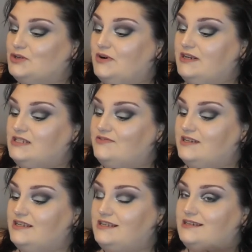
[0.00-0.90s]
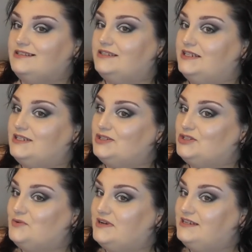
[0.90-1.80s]
gracefully as the NYX
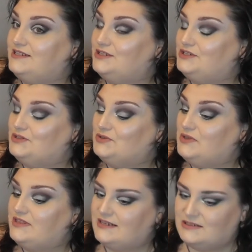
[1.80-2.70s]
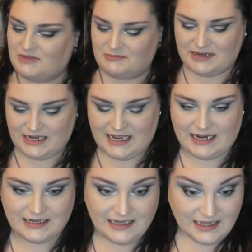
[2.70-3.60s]
suede's do. That's my
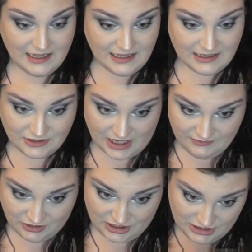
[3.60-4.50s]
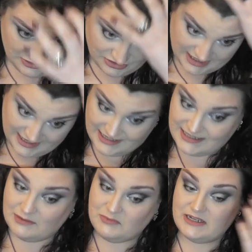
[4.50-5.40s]
plan. So I've got a loose hair
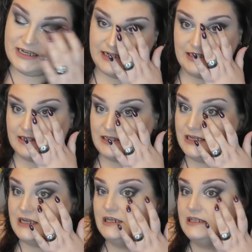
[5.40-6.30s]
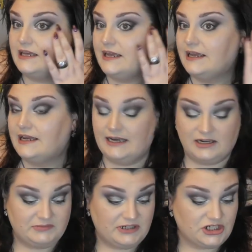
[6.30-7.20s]
somewhere and it is tickling the heck out
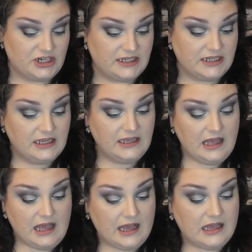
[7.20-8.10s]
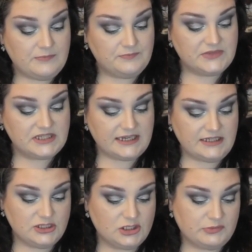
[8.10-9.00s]
of my cheek. Um, the
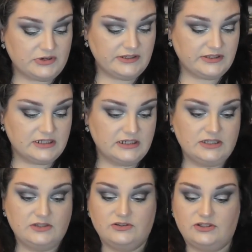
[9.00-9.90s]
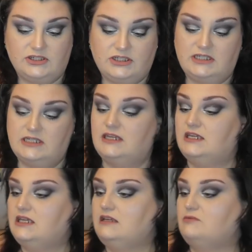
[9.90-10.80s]
setting spray that I used
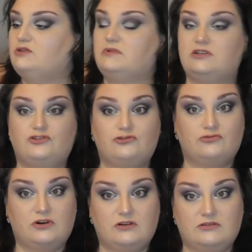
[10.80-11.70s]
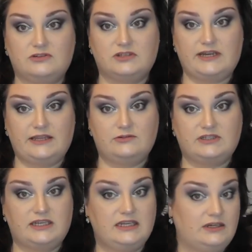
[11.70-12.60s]
today was my Gerard Slay All
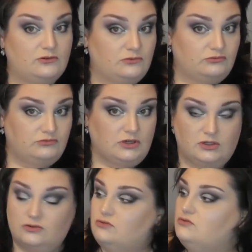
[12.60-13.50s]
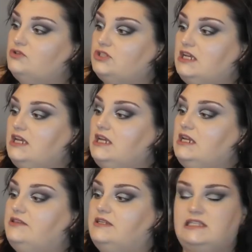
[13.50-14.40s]
Day in Rose.
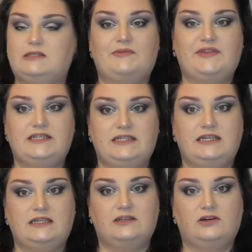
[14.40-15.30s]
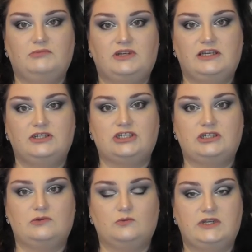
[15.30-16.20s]
This is one they did in
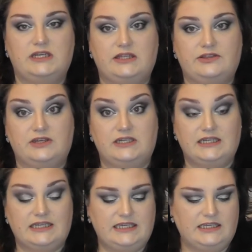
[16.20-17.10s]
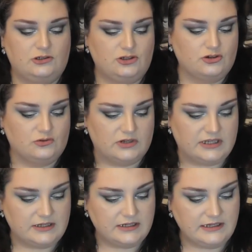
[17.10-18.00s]
combination with Nikkia Joy.
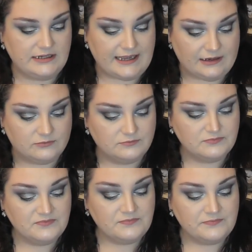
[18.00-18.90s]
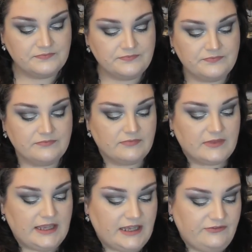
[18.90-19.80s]
Now,
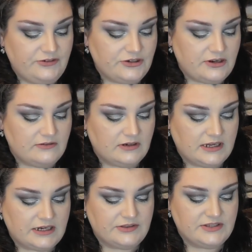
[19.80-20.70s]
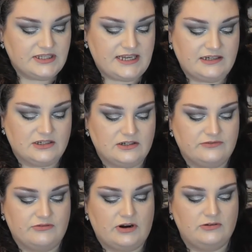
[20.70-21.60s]
if you don't like the scent
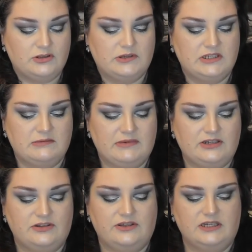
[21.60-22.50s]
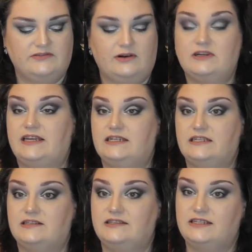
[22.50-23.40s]
of rose because it makes you think of old
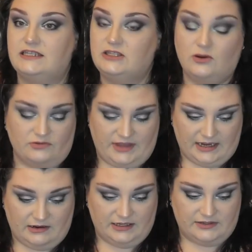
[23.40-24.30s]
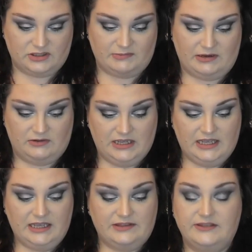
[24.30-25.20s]
ladies, this is not that kind of smell.
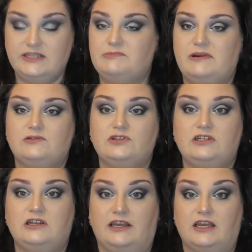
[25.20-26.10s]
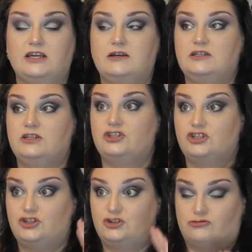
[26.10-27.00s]
This smells like
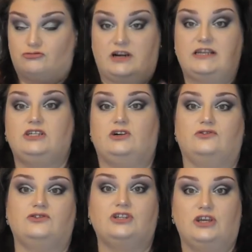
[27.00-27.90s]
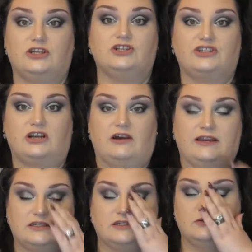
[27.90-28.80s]
straight on Turkish
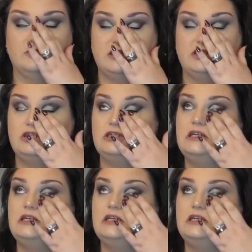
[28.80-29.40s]
Delight, which